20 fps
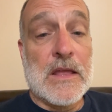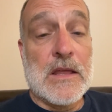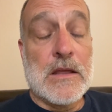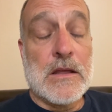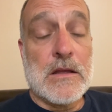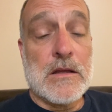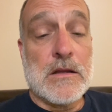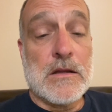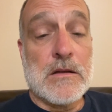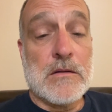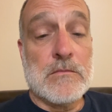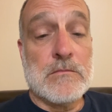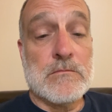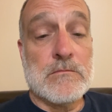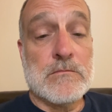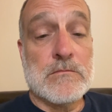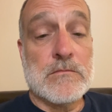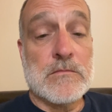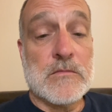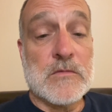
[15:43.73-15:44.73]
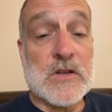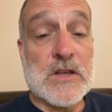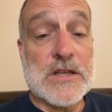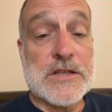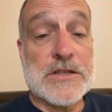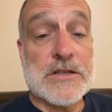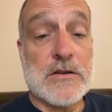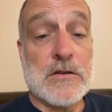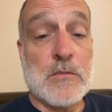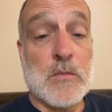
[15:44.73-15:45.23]
We'll
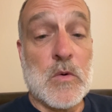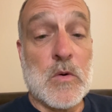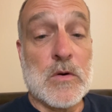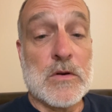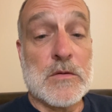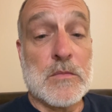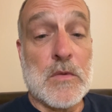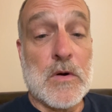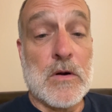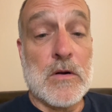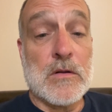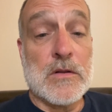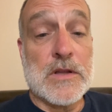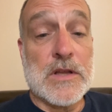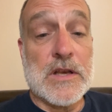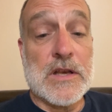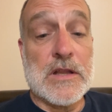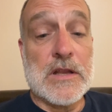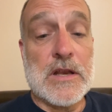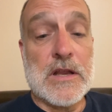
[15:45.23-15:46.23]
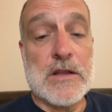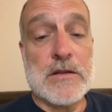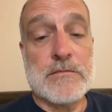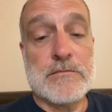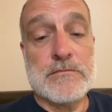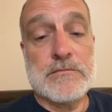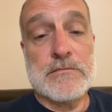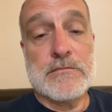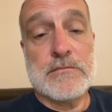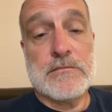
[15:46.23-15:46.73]
let you know more tomorrow at the end of the day.
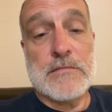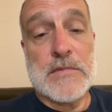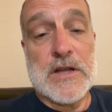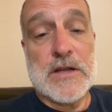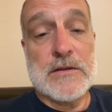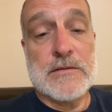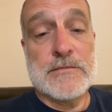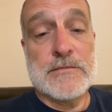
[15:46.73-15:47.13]
Bye.